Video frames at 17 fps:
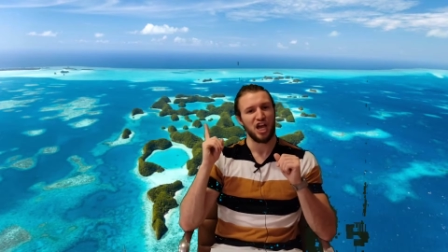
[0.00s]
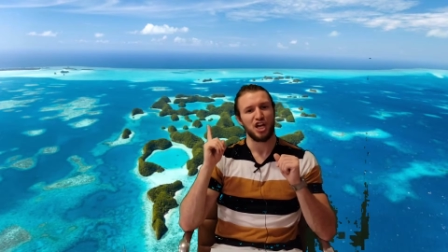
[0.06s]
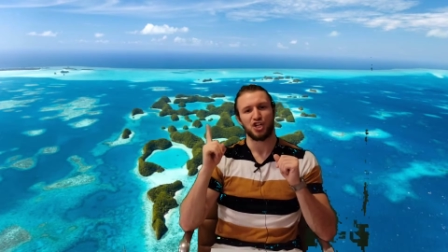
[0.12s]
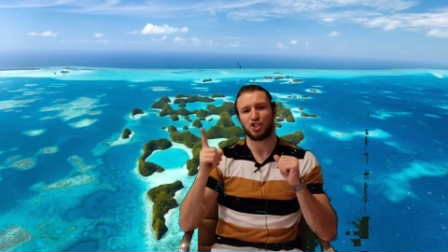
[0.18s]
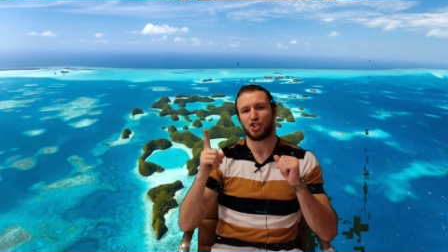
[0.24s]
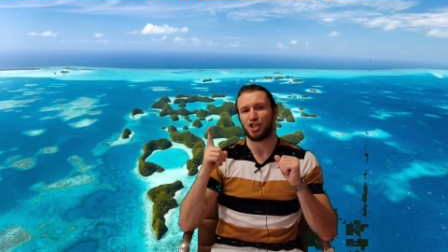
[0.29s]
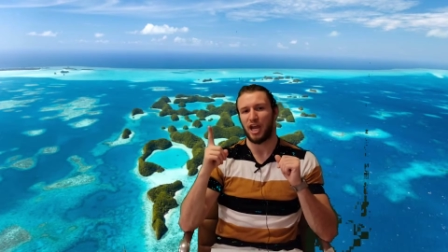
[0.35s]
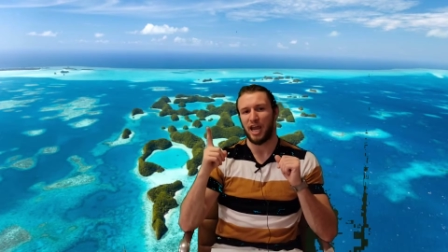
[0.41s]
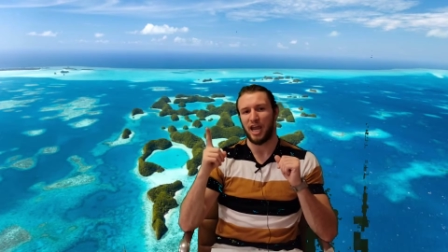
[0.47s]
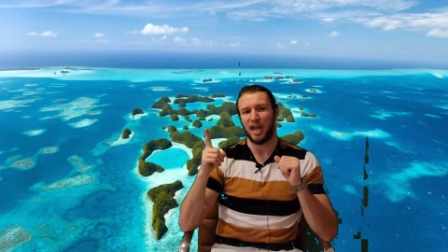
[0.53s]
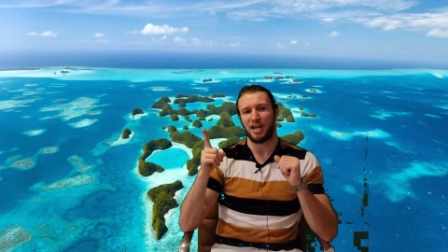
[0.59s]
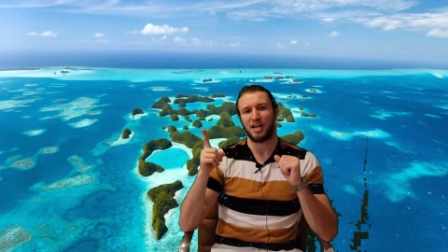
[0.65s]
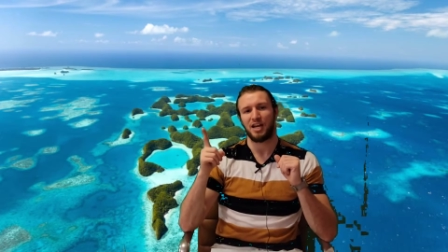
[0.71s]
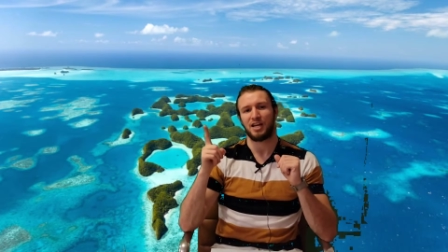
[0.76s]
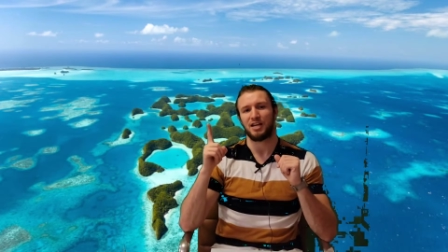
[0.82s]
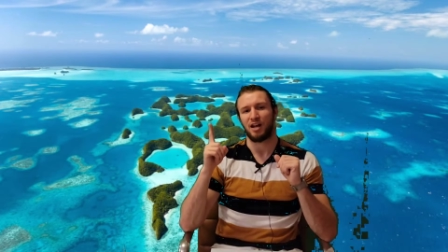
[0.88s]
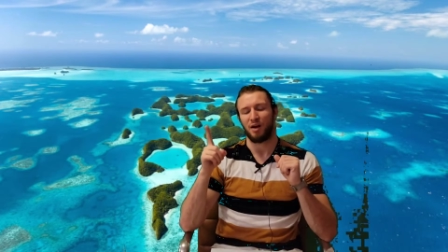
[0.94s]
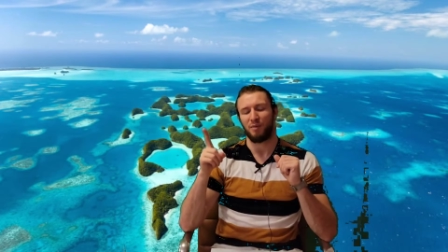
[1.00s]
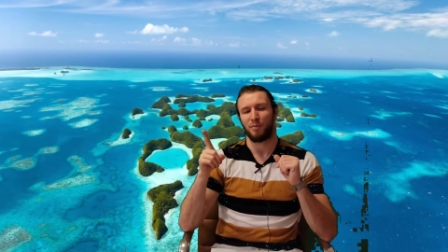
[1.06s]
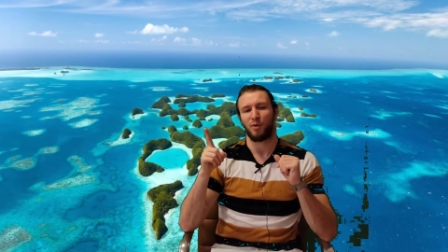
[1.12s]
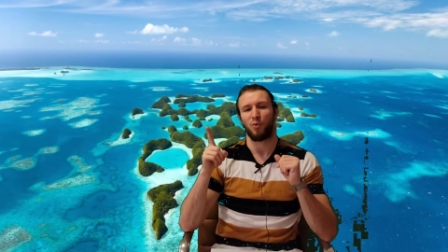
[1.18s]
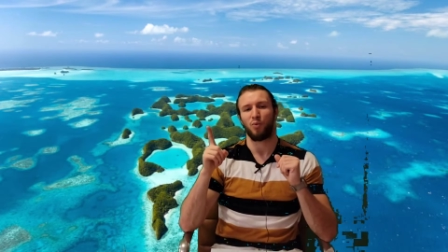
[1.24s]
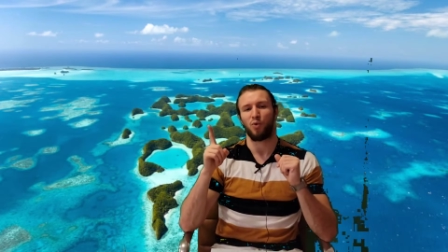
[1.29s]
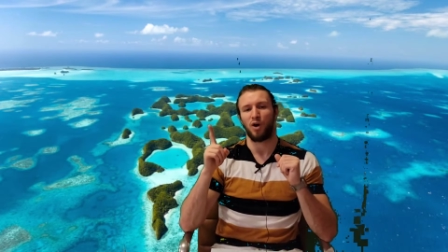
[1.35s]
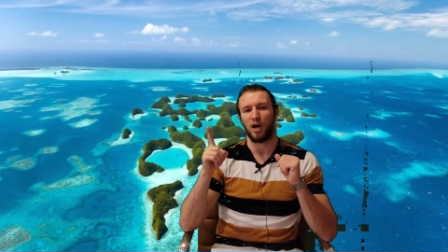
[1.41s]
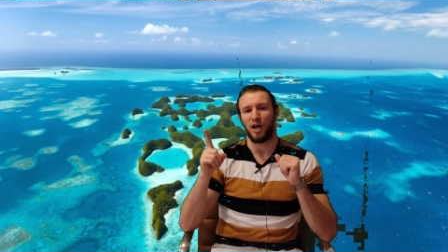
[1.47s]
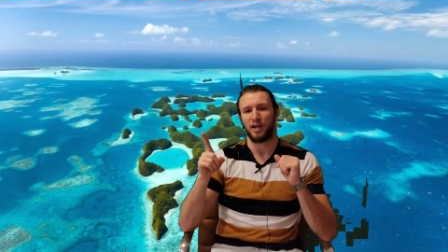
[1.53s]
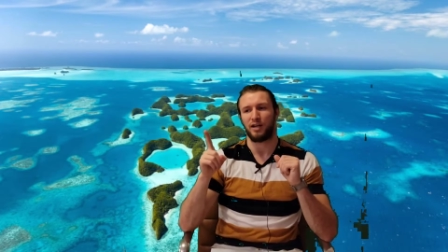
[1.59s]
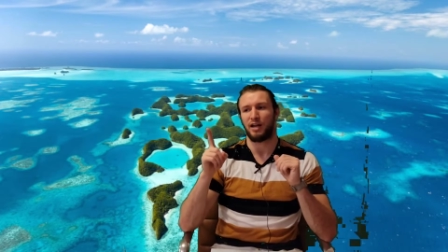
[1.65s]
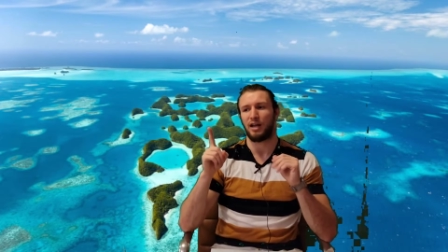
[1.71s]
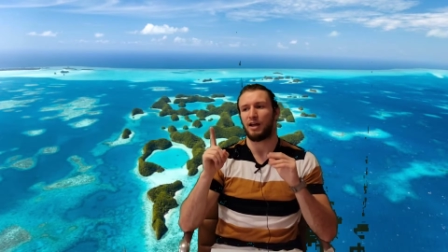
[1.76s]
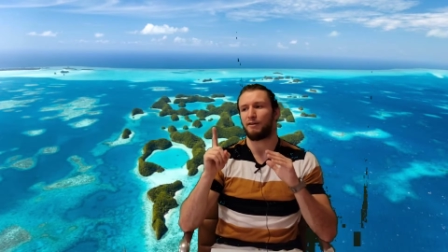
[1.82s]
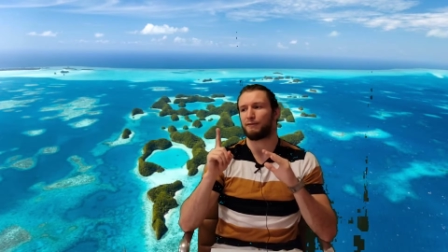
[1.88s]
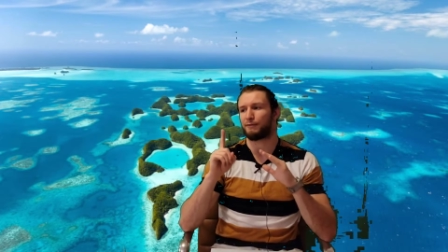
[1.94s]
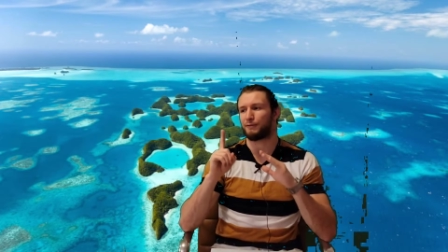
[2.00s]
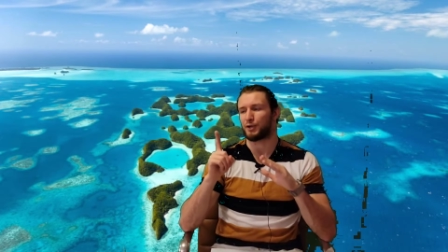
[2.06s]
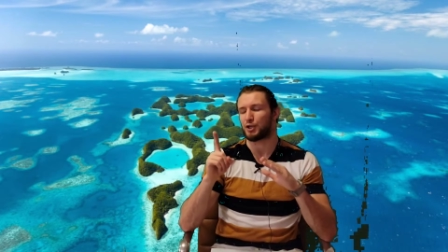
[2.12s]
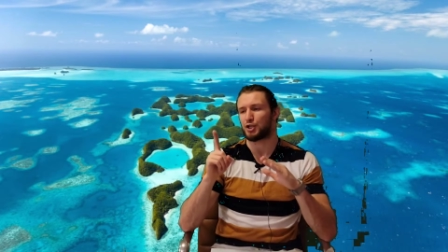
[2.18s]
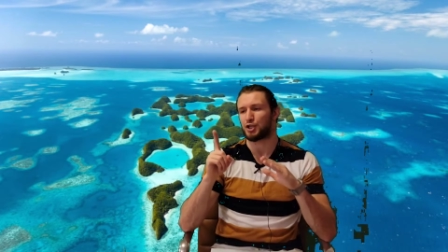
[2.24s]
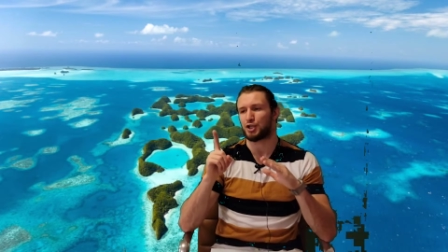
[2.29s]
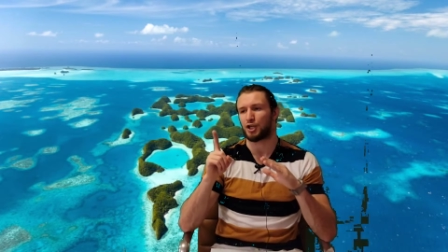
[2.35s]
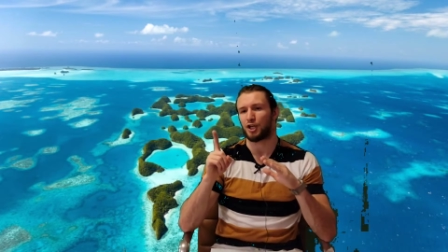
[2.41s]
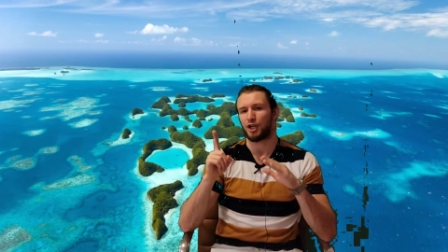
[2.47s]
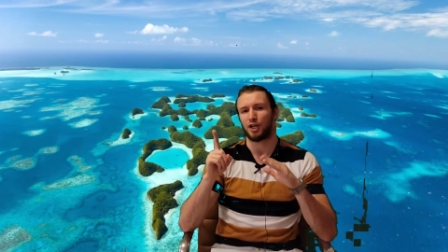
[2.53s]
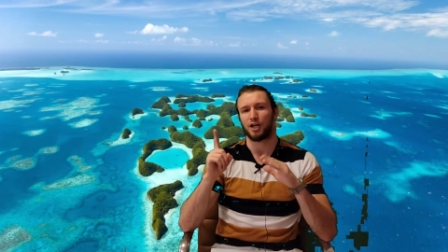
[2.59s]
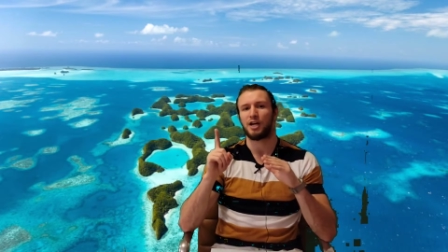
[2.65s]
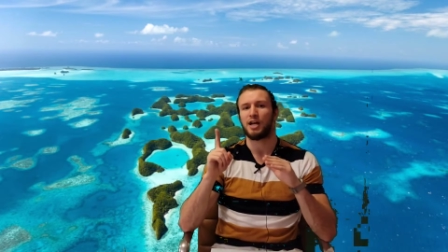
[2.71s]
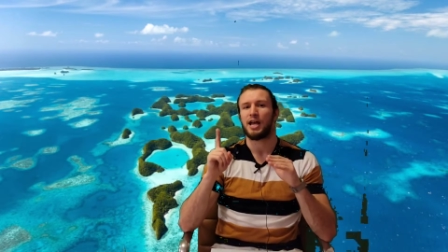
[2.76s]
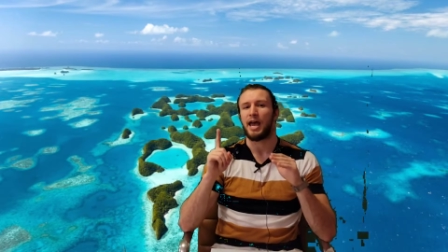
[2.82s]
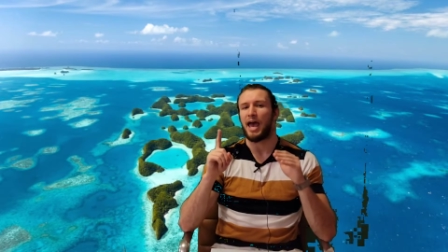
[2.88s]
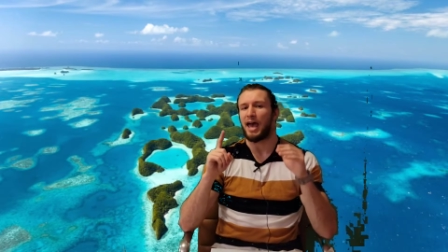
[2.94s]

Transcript: Shan, #1 for sure.